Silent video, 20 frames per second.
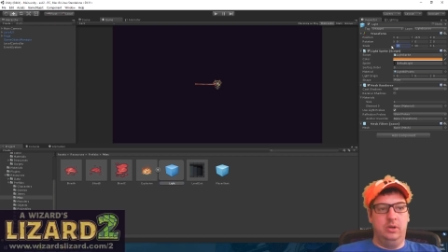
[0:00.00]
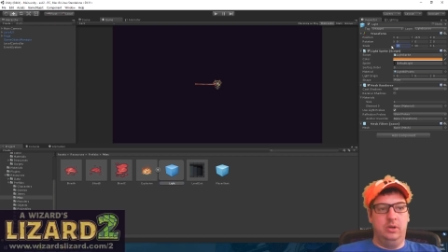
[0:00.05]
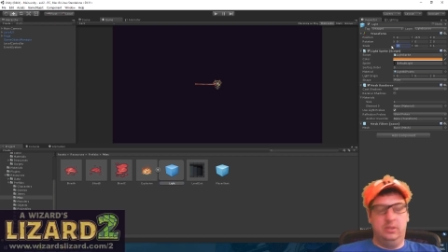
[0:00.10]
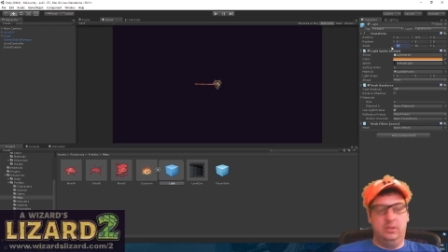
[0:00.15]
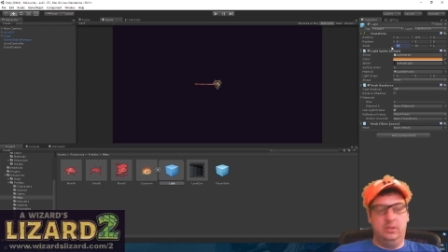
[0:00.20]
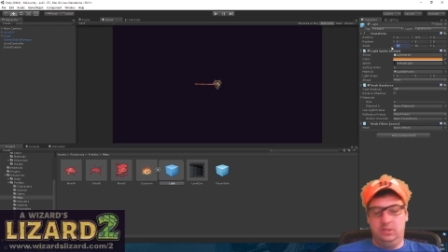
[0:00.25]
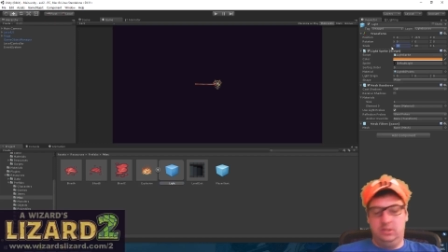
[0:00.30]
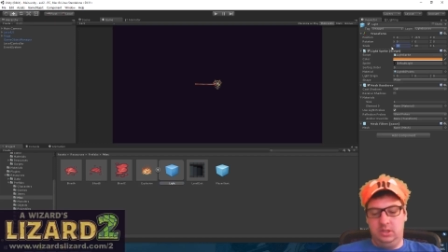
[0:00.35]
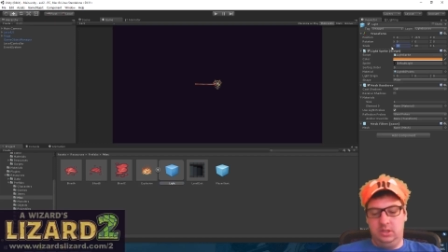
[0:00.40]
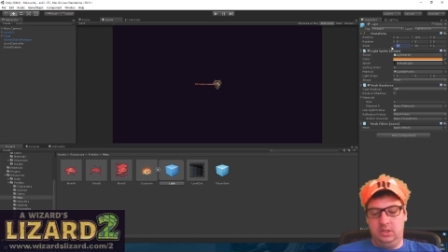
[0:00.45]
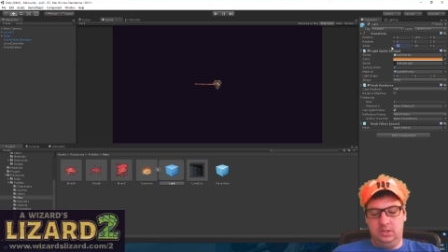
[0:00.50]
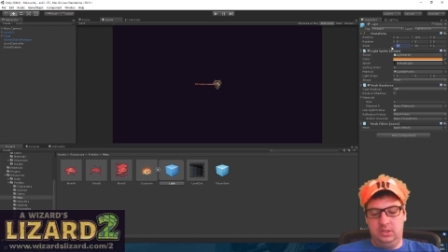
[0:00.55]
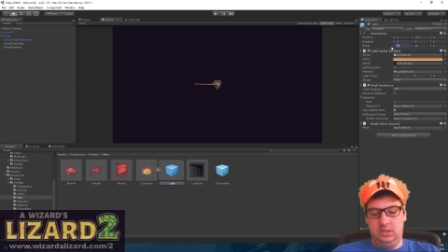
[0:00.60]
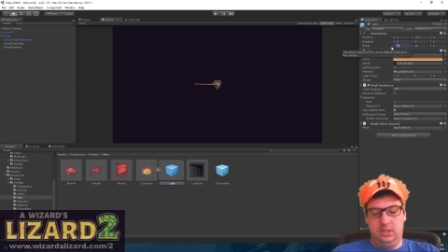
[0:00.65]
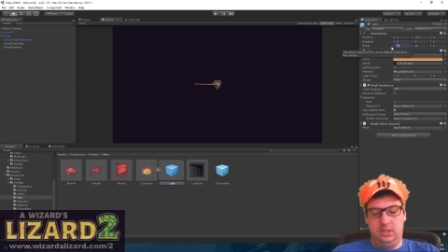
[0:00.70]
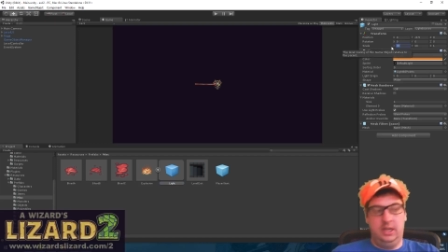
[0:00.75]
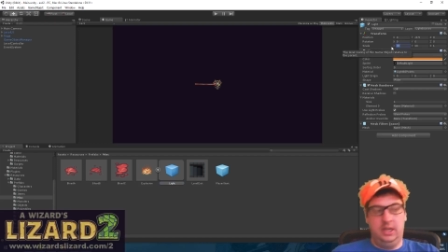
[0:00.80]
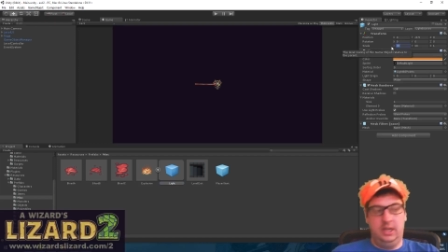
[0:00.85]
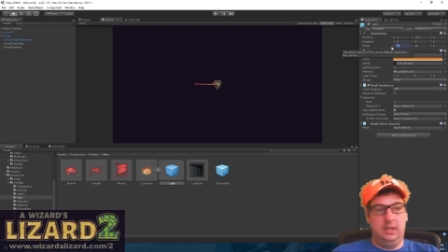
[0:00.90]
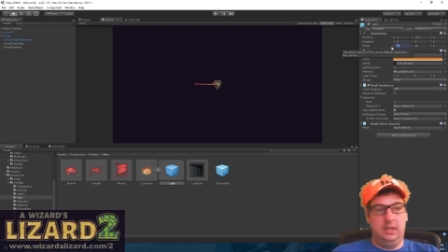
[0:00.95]
Let's change it to
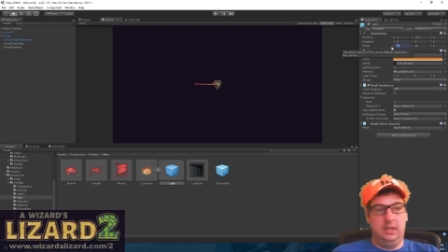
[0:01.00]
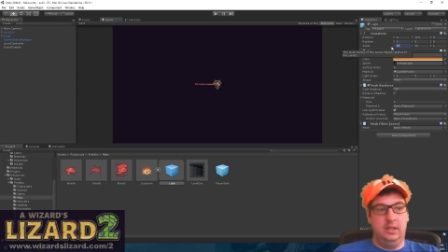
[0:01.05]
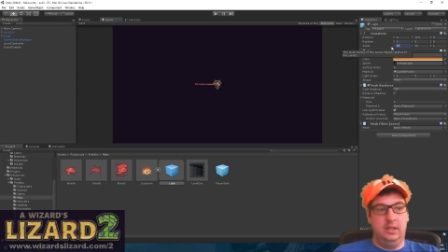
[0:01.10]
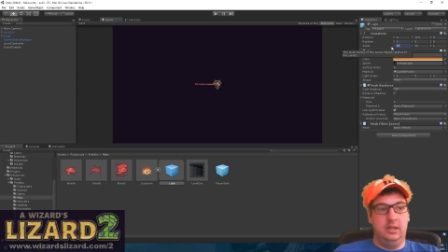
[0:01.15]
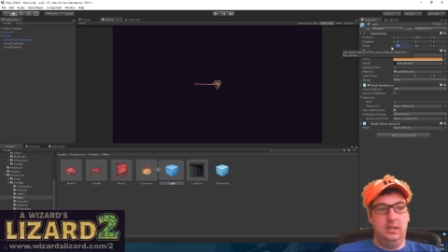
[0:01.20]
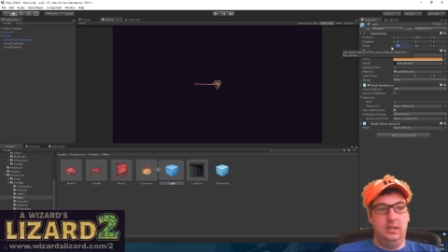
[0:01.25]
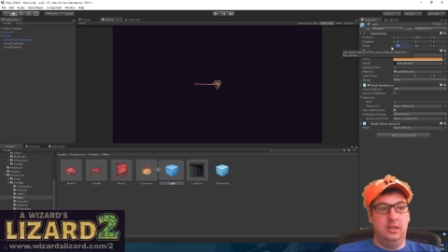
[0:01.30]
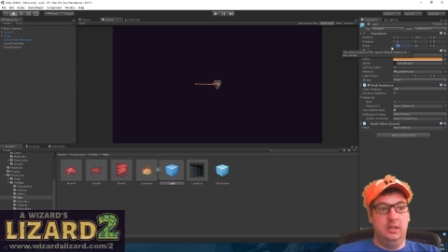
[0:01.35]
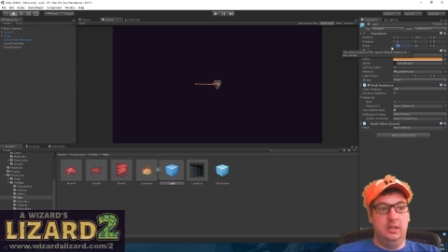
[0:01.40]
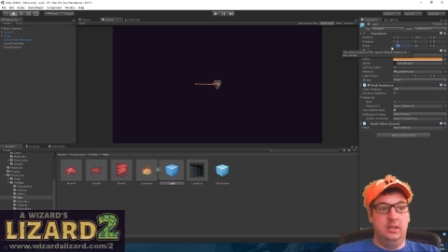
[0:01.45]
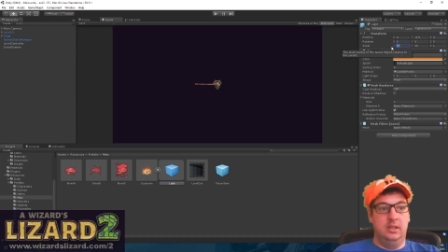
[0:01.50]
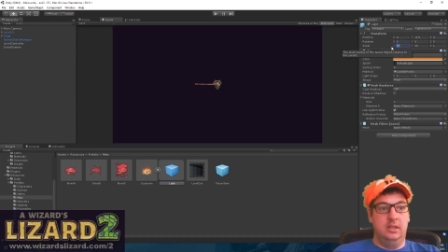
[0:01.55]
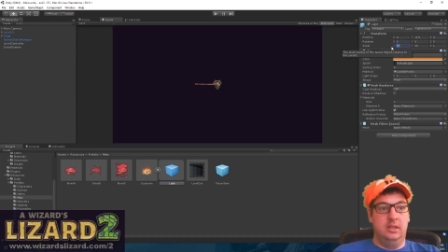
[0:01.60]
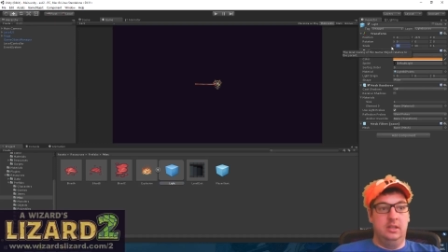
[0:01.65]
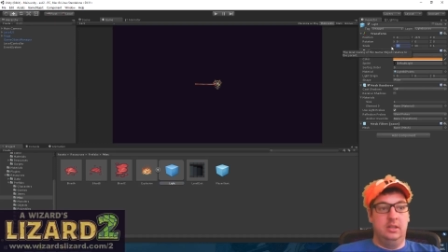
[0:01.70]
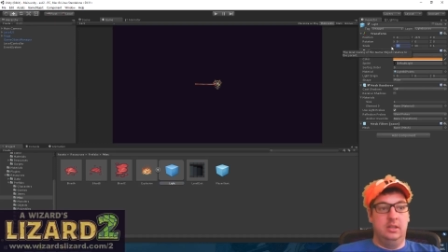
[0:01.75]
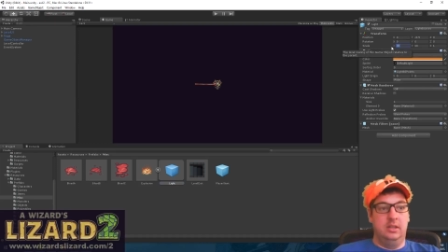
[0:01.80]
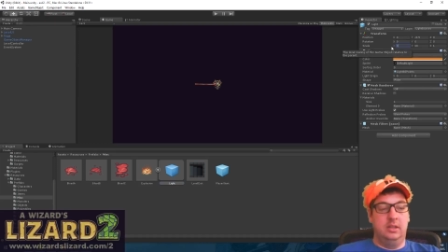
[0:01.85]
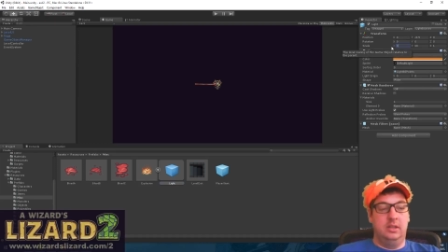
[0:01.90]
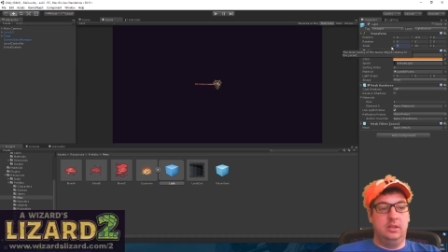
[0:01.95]
like
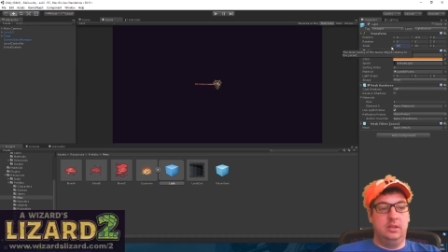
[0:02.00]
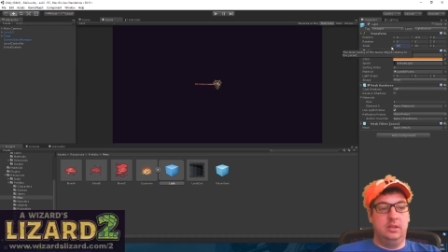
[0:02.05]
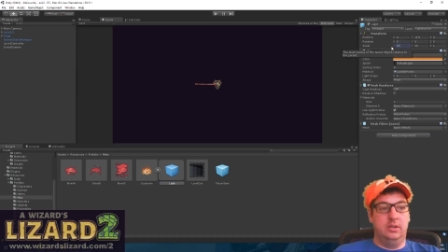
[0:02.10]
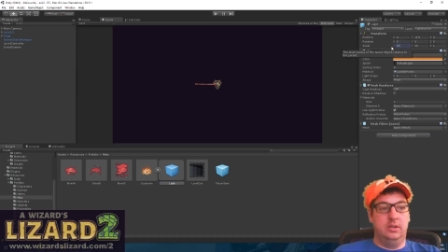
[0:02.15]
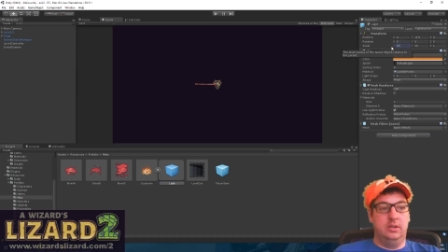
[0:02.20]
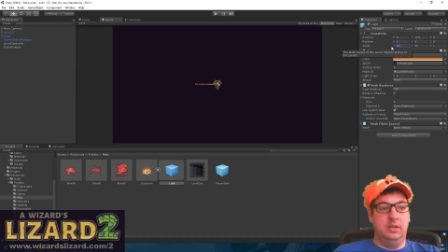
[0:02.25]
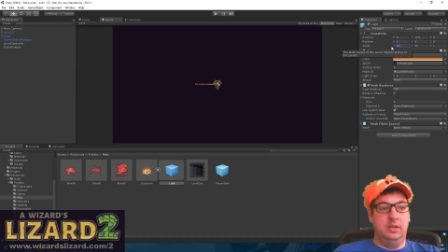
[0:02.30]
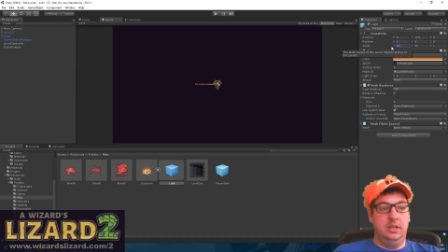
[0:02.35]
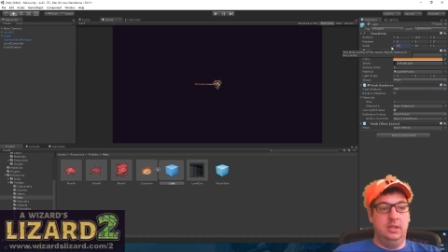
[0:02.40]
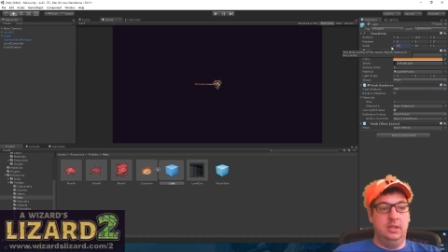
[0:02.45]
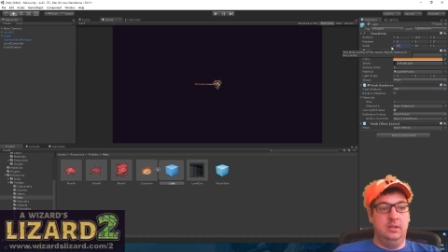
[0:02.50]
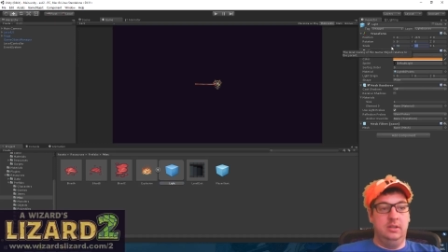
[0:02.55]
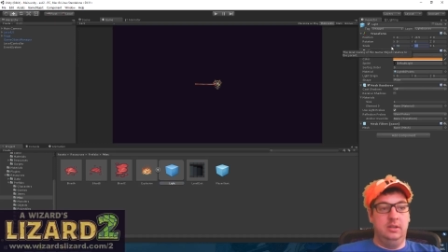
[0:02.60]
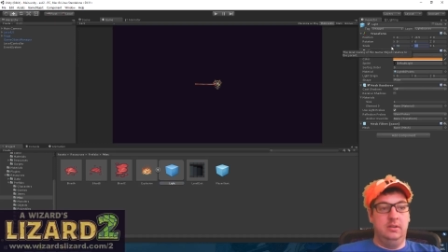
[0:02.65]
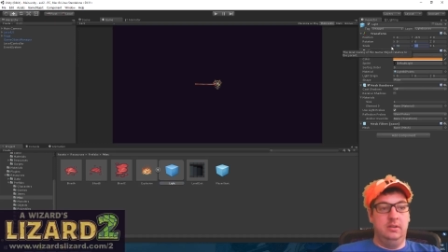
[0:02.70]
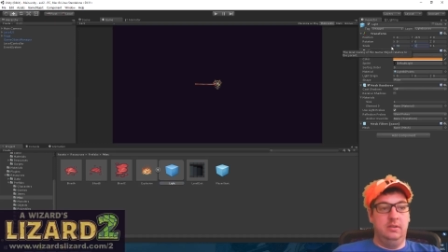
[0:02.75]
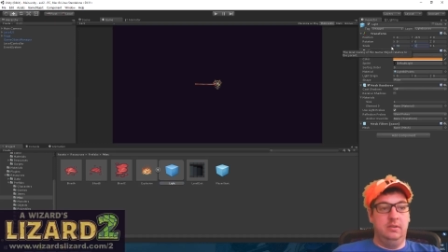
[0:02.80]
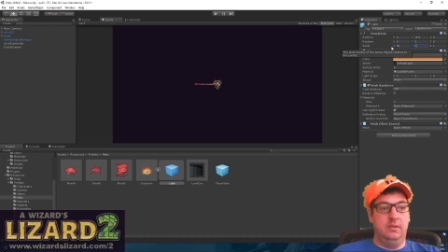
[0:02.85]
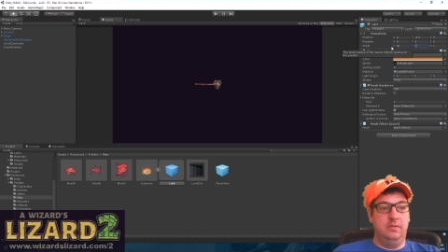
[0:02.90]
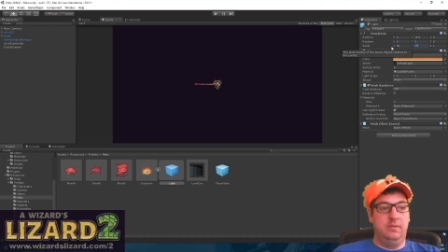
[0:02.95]
30
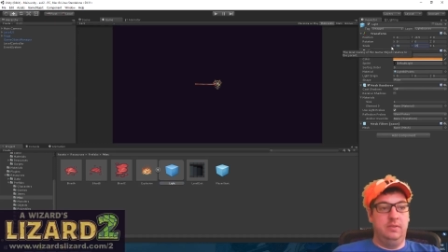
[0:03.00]
and